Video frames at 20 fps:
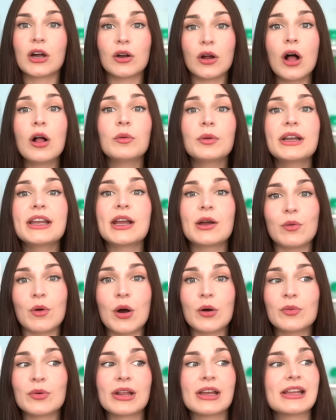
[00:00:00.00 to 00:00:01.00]
are already,
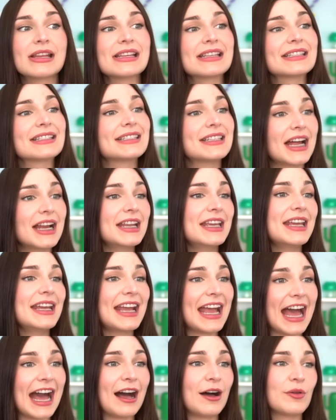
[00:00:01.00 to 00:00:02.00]
quote,
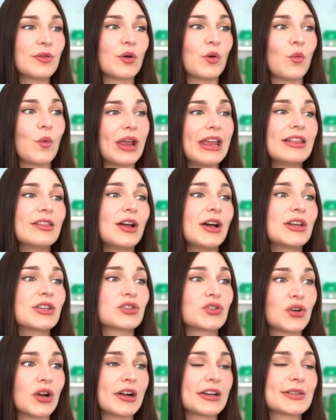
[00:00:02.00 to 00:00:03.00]
studying how the weight loss
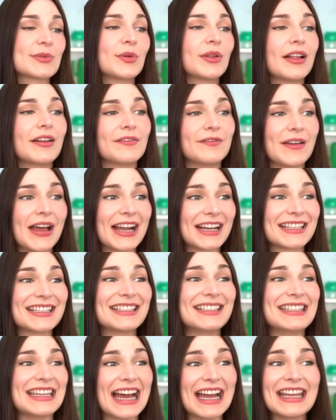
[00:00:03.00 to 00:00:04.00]
drugs will
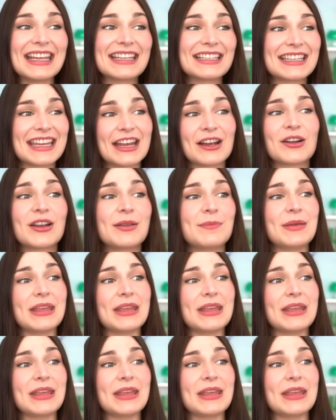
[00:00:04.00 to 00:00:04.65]
affect dietary